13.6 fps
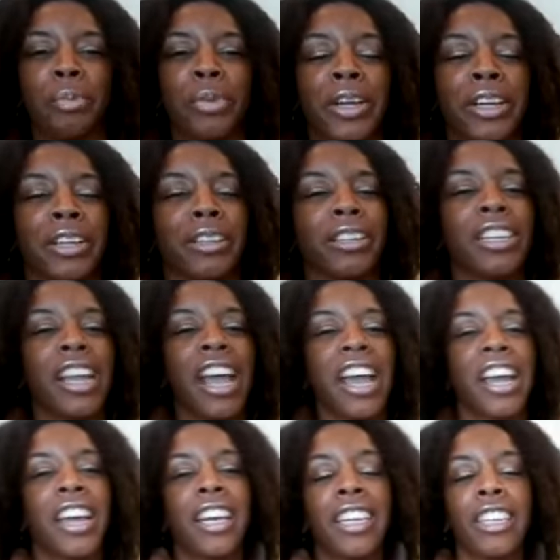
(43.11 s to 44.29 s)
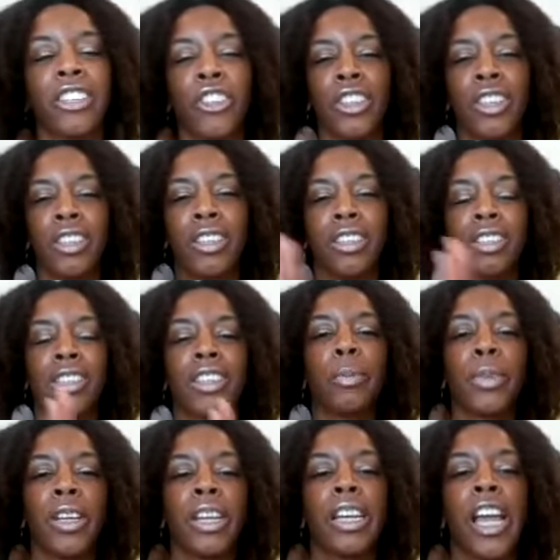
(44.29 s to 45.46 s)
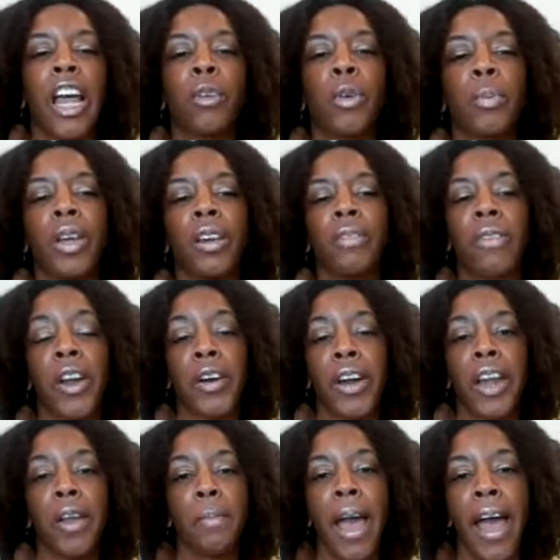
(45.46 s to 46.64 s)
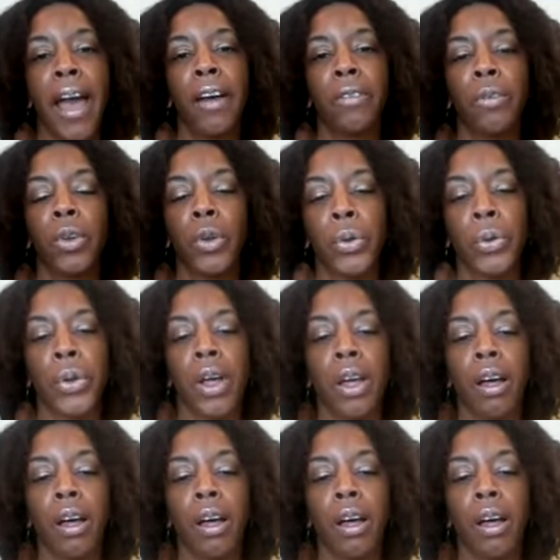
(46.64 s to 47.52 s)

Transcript: but today is just something that will be very impactful